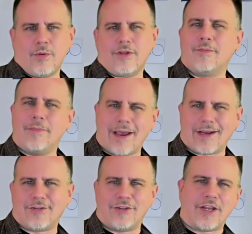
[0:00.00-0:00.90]
Welcome back
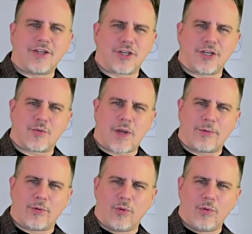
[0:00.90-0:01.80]
to the Data Science Rabbit
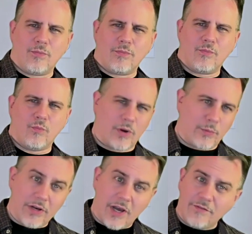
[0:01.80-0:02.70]
Hole, where we
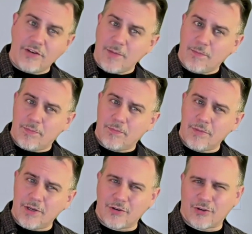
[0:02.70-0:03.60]
dive deep
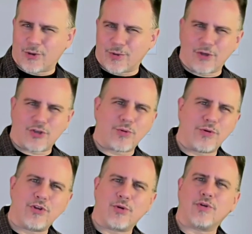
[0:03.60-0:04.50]
into the curiouser
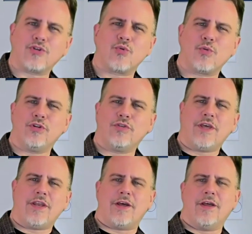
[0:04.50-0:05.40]
and curiouser world of
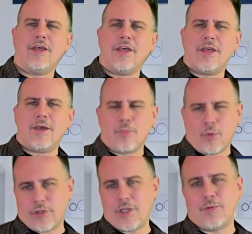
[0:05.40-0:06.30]
data, but
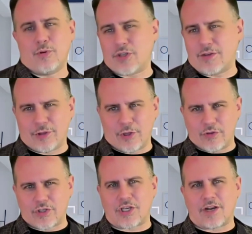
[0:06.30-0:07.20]
we'll keep you safely on
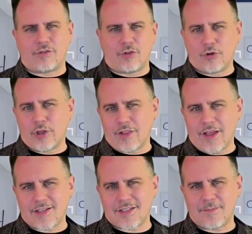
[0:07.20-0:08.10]
this side of the looking
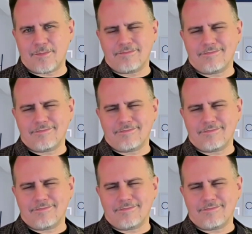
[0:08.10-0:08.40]
glass.